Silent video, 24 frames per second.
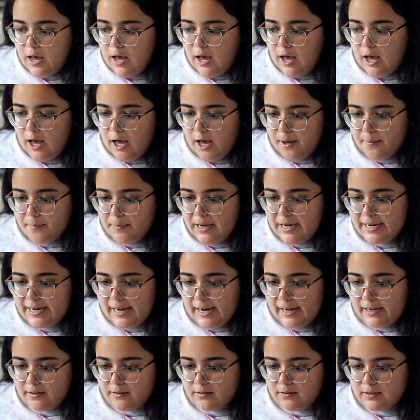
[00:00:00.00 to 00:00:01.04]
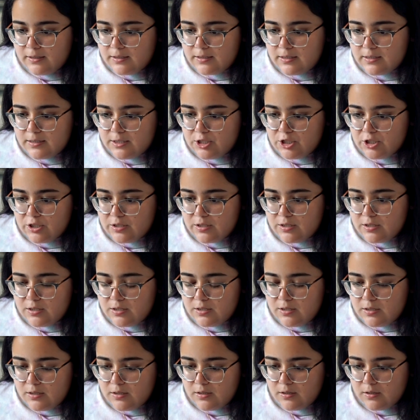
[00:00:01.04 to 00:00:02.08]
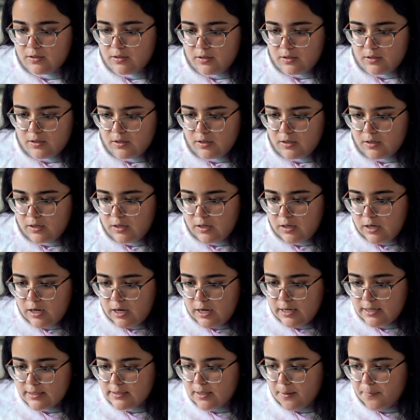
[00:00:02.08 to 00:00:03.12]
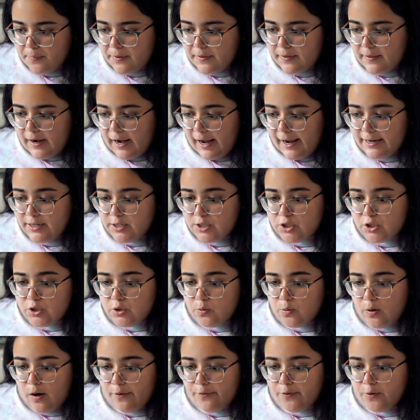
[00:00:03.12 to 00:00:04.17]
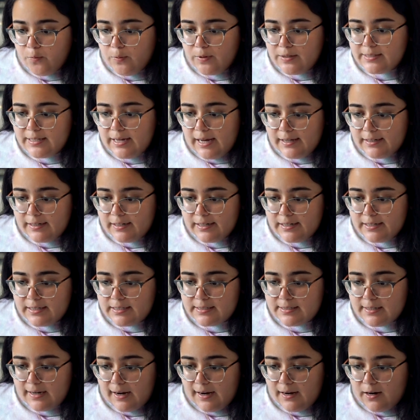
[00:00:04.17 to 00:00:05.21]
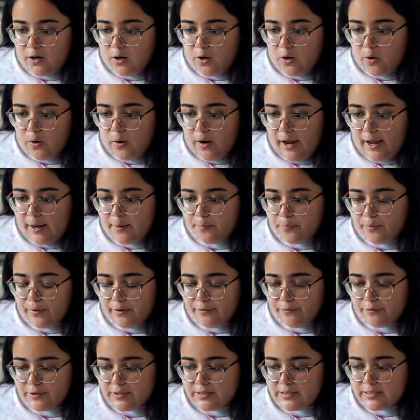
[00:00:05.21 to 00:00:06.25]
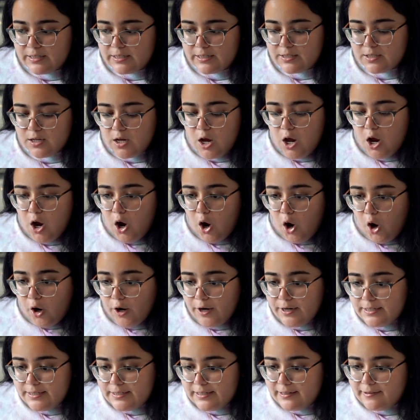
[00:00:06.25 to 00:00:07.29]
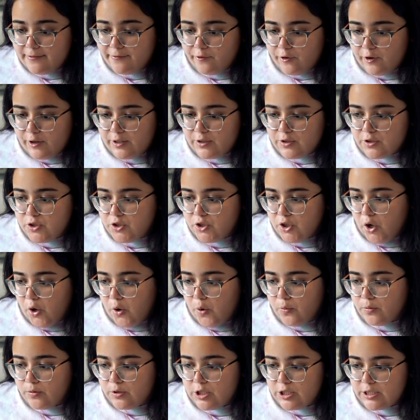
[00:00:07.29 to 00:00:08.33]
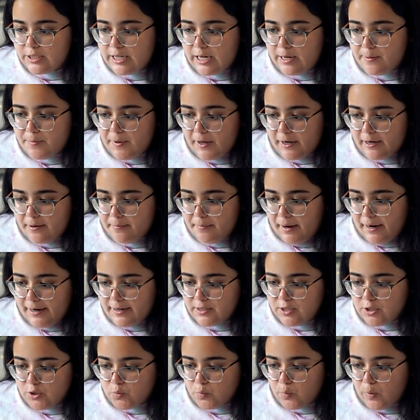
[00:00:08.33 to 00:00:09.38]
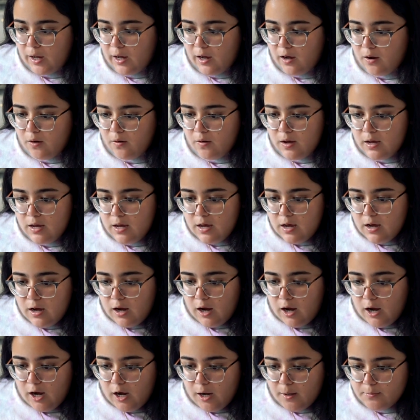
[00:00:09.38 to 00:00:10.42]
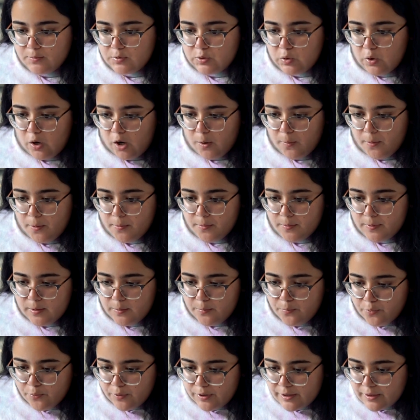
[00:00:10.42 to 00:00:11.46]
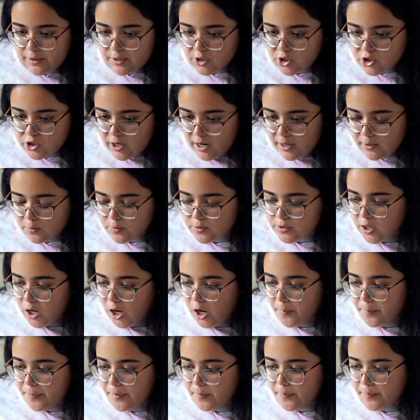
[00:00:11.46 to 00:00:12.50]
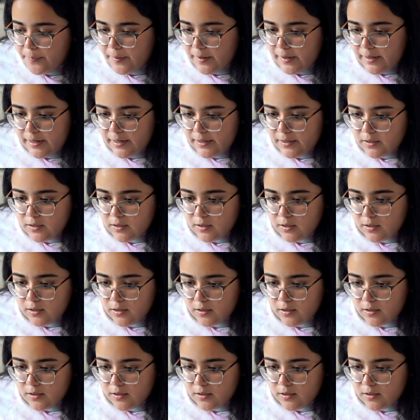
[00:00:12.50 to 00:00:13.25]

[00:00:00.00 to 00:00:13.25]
Again, this is just something that I do. Everyone's editing style and preferences are different, so just keep that in mind as well. So I'll probably bring the shadows up a bit